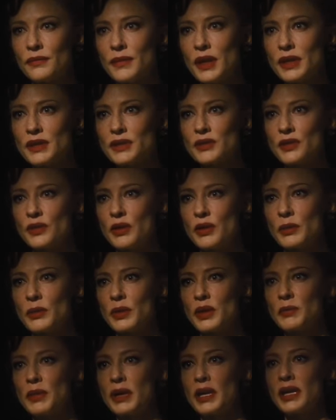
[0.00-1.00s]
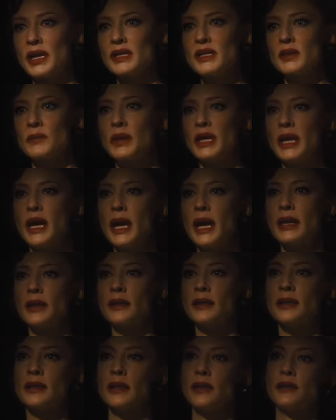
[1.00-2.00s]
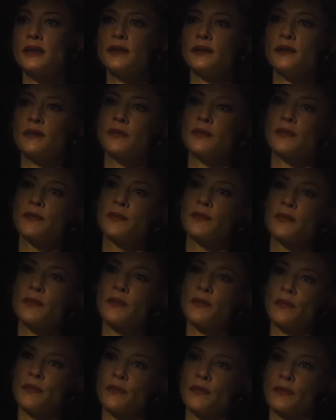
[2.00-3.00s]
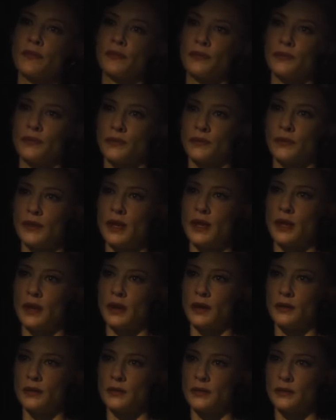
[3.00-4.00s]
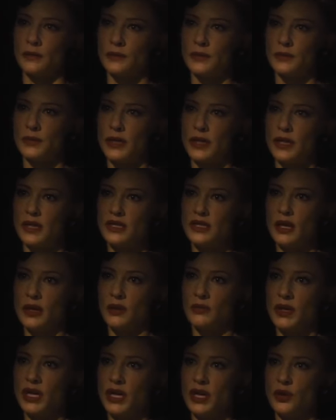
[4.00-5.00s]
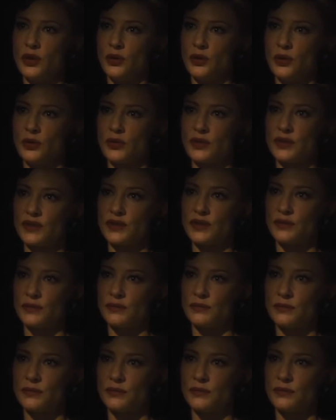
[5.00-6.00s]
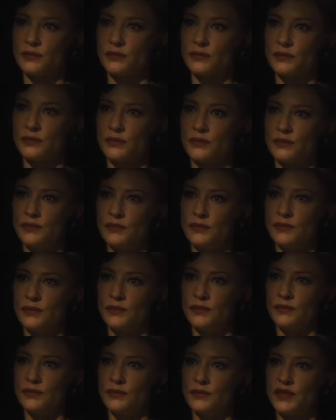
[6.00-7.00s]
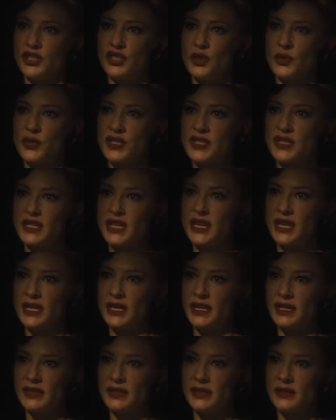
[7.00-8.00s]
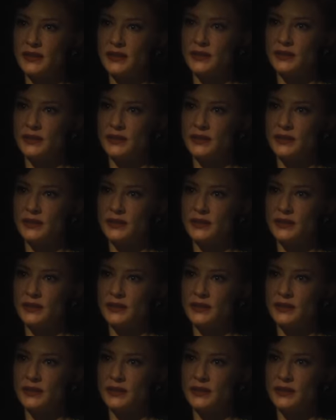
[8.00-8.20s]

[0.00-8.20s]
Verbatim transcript: My story would appear to be ended. Now, tell me yours. Did you steal it?